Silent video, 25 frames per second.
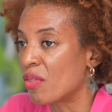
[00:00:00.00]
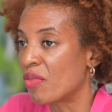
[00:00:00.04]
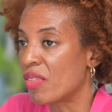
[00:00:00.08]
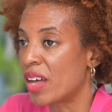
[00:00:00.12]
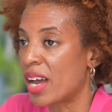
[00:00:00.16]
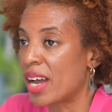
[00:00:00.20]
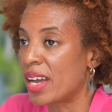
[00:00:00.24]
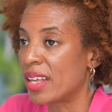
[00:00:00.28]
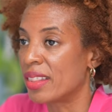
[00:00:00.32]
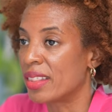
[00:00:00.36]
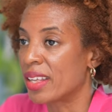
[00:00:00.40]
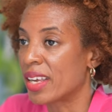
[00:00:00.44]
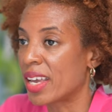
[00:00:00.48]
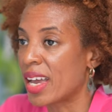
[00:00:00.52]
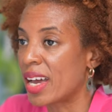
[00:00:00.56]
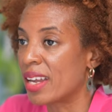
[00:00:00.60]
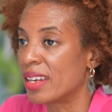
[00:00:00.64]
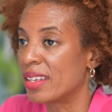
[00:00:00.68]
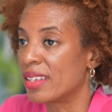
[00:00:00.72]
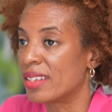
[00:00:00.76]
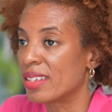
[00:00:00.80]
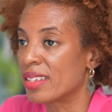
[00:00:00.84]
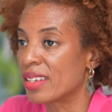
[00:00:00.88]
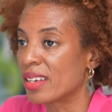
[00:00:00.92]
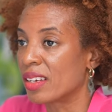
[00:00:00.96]
of that in the
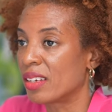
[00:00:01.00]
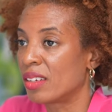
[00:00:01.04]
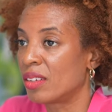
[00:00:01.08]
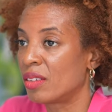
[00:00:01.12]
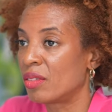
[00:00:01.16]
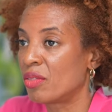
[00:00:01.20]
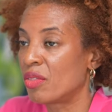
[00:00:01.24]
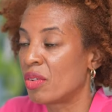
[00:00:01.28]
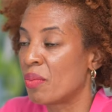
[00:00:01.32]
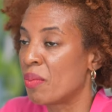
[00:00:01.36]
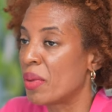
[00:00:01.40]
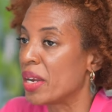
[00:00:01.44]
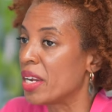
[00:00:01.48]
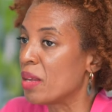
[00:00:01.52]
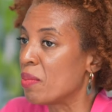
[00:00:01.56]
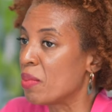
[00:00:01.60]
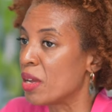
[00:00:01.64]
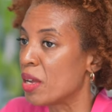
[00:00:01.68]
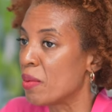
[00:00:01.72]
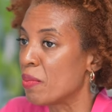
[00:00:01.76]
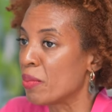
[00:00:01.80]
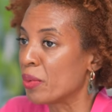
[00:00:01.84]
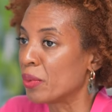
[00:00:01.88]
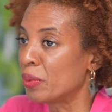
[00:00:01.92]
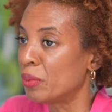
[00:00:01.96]
calendar for many
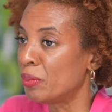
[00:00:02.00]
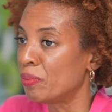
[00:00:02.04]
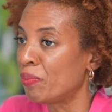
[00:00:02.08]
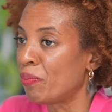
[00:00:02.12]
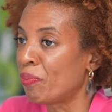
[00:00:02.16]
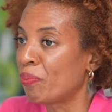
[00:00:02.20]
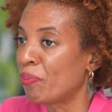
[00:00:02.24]
people.